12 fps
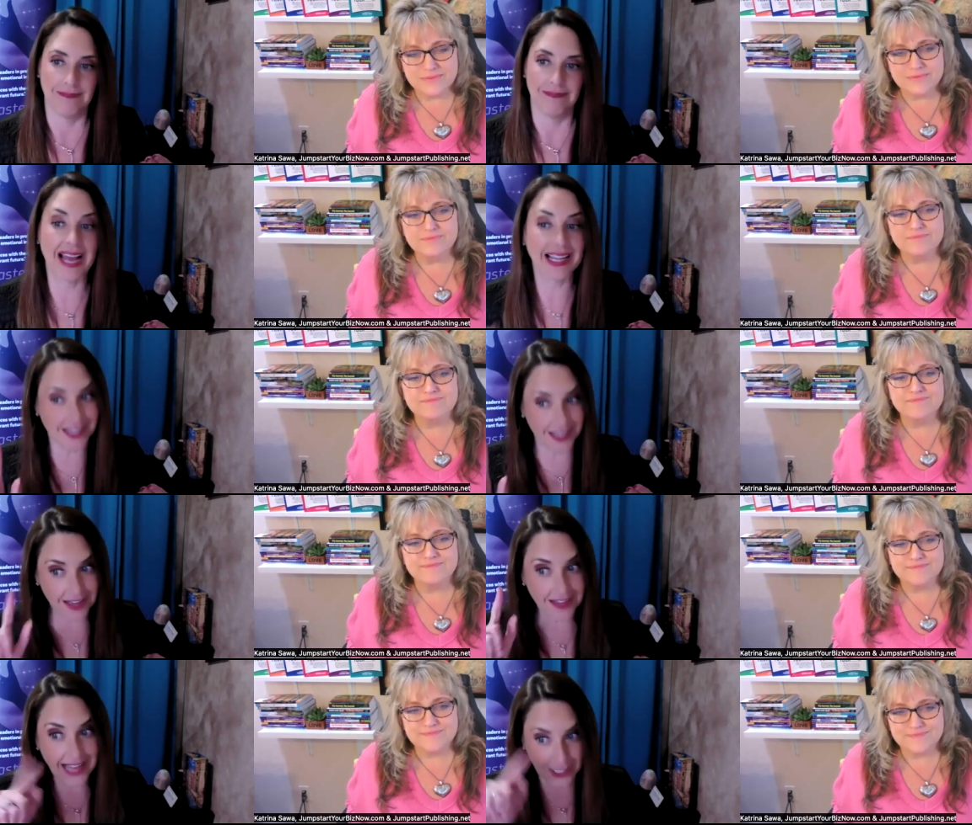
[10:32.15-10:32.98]
Speaker 1: That's
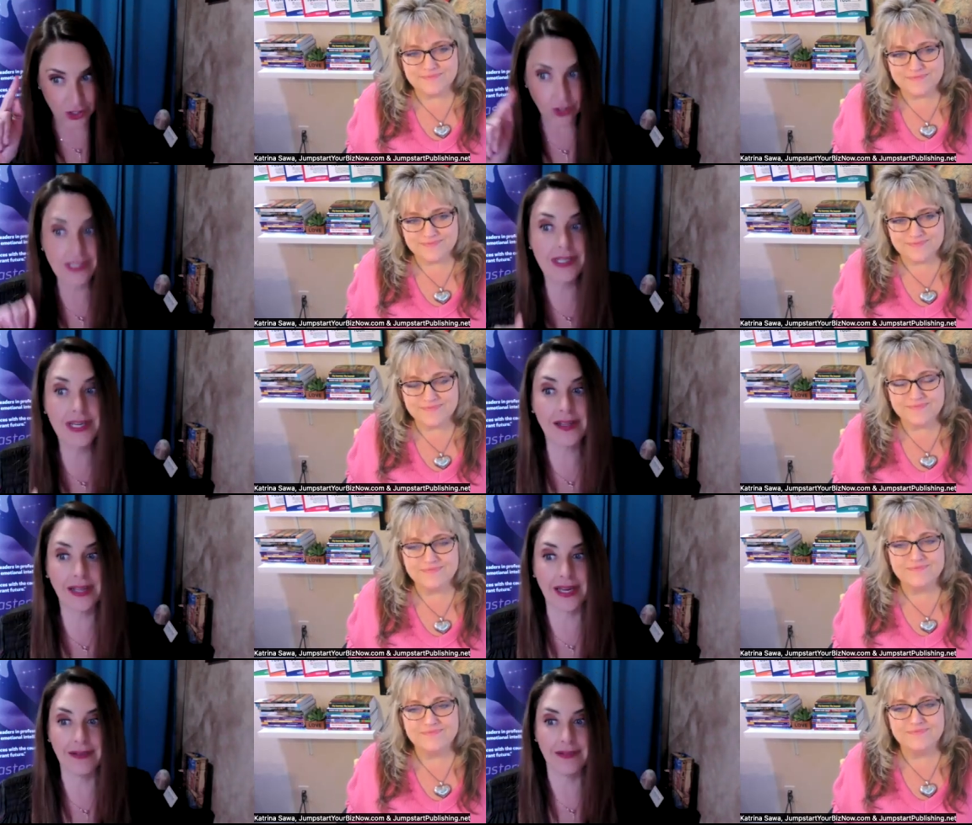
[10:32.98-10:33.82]
that's your
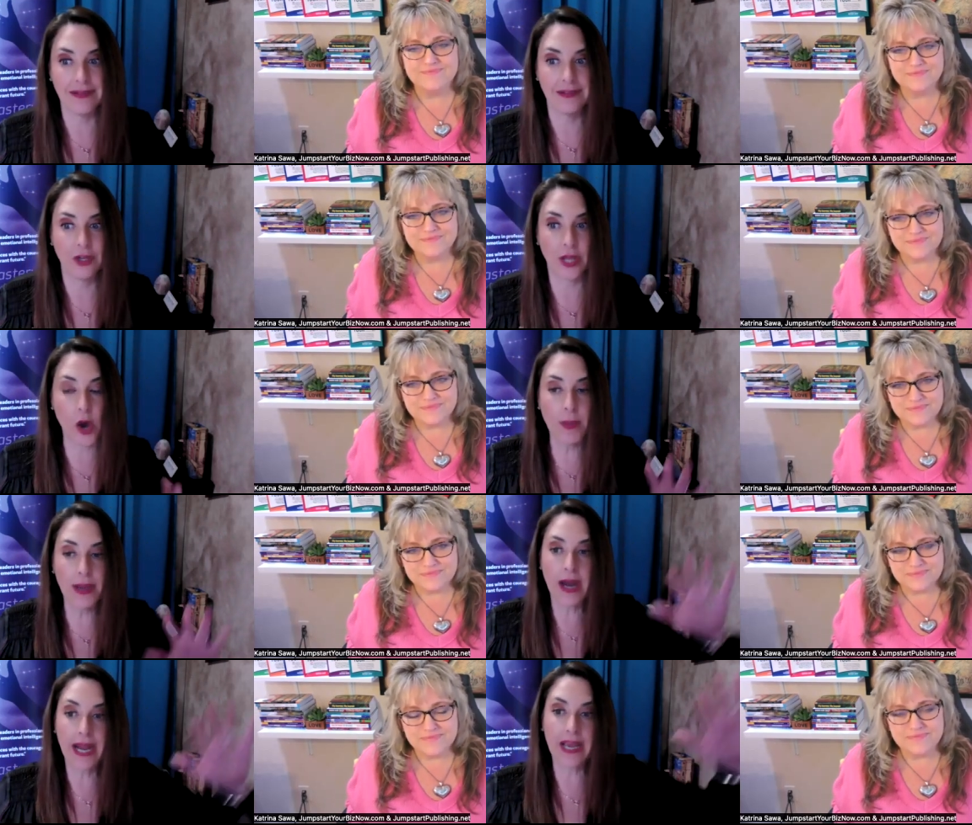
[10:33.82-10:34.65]
ceiling. You're like, oh
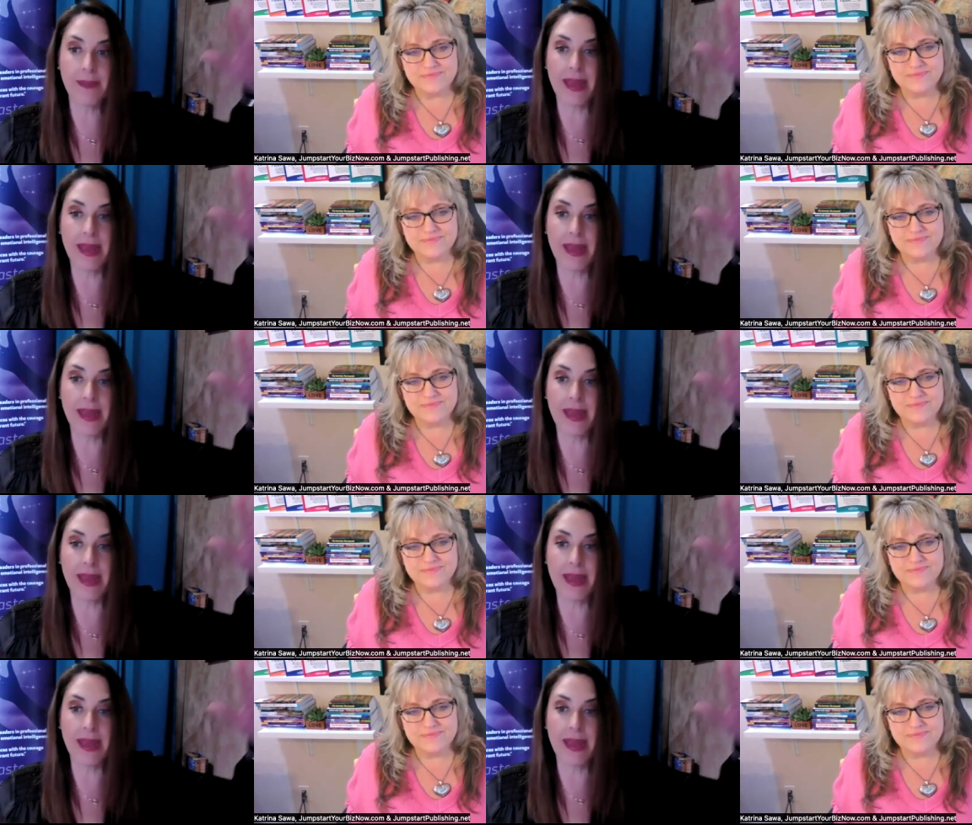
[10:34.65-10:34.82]
my God, I can